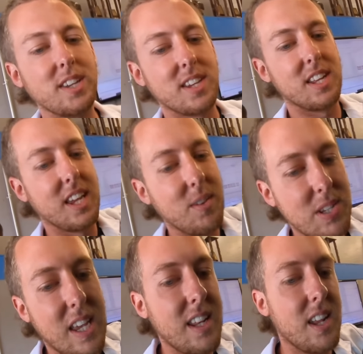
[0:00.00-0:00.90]
reason, he
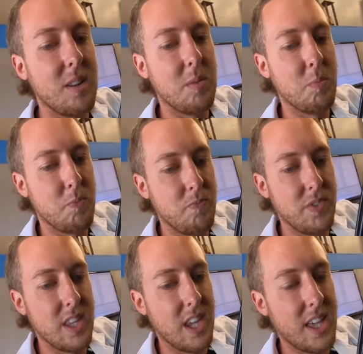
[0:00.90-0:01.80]
was hitting it
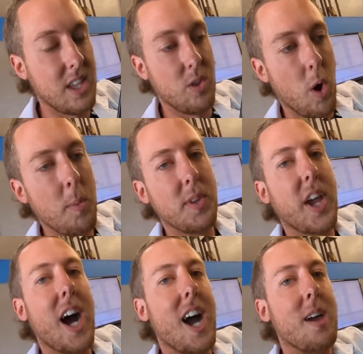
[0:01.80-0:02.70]
at the normal
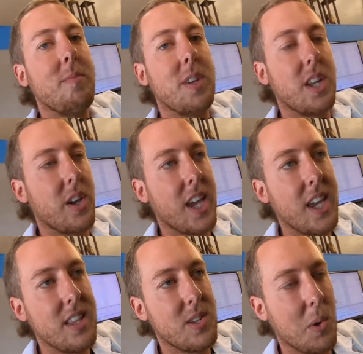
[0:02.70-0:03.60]
time. You know, like
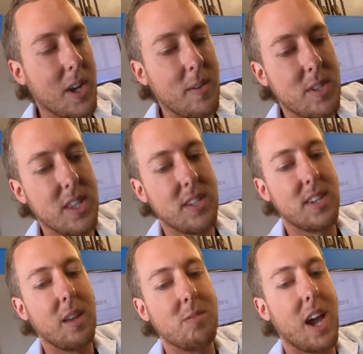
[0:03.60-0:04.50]
hitting the torque units at the
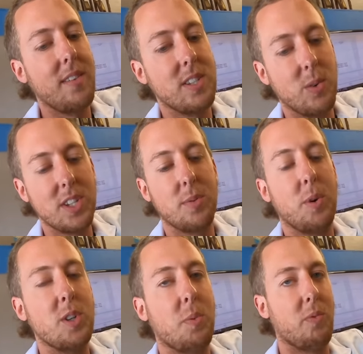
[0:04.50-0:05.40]
same time as he was the
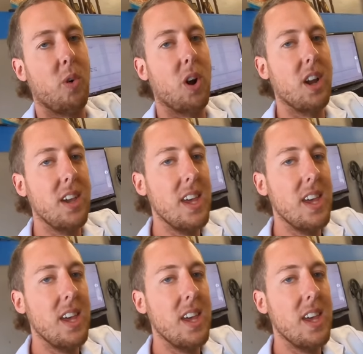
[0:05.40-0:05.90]
pulls before.